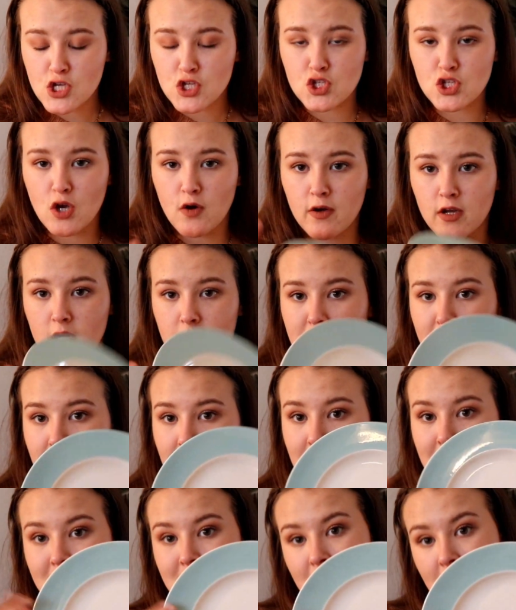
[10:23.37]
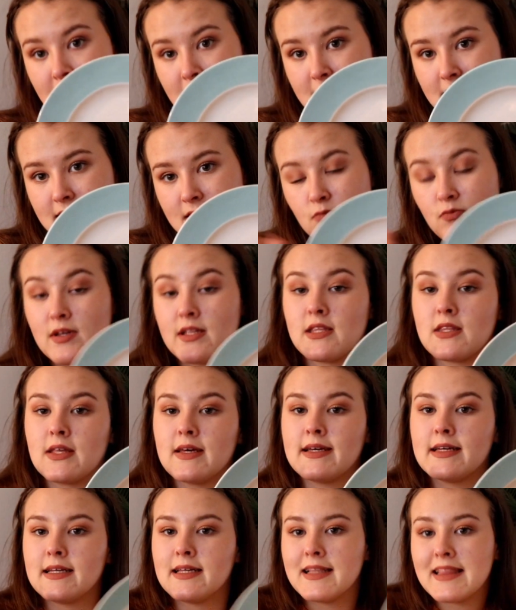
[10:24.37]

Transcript: So it'll be like this with